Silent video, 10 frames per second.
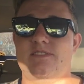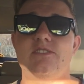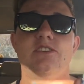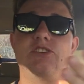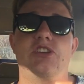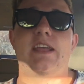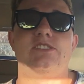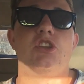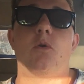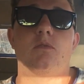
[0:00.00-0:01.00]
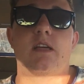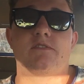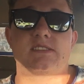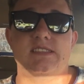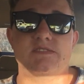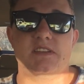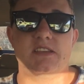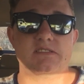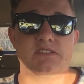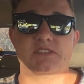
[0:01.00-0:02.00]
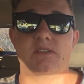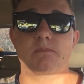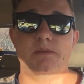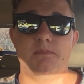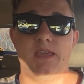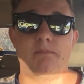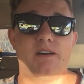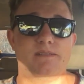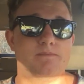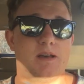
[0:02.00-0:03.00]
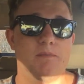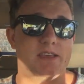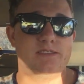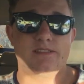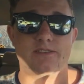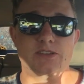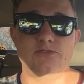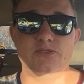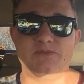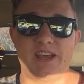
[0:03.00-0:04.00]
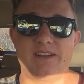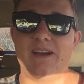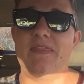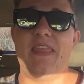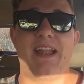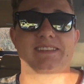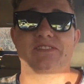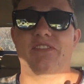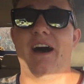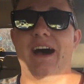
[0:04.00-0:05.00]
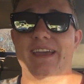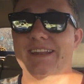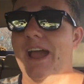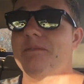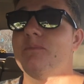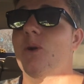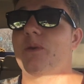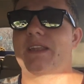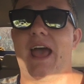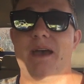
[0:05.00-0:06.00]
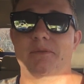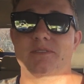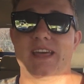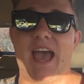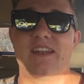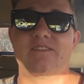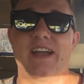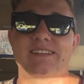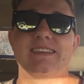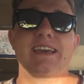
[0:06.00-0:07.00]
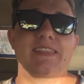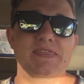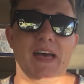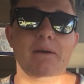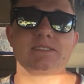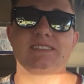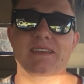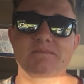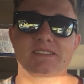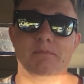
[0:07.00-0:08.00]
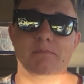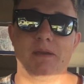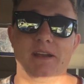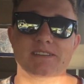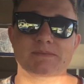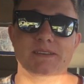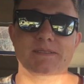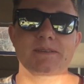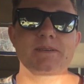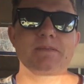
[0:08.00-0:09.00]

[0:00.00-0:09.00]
There's a good chance no one will ever see these videos, and it's just gonna be me on my little YouTube channel, and that is fine. I'm more than happy with that. In fact, that would save me some embarrassment.